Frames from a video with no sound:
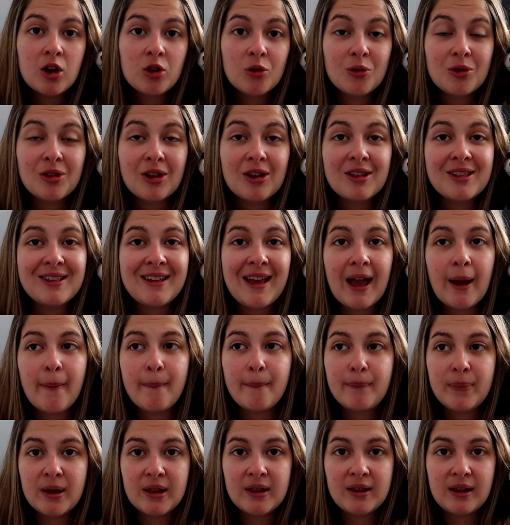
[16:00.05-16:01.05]
So it does
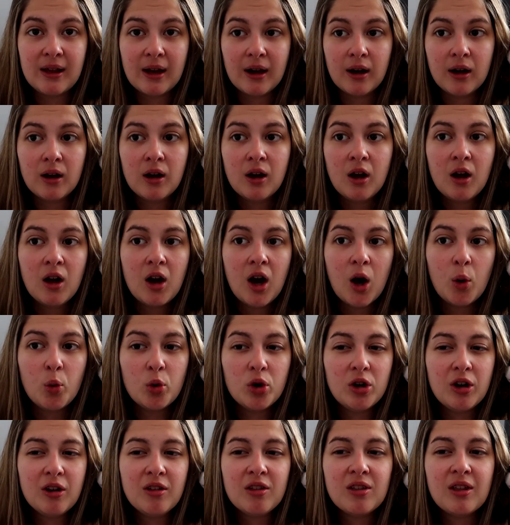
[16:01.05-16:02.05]
get busier. I
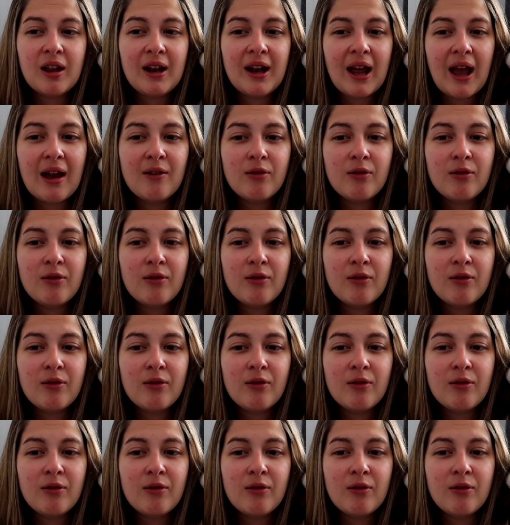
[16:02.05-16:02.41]
wouldn't have said it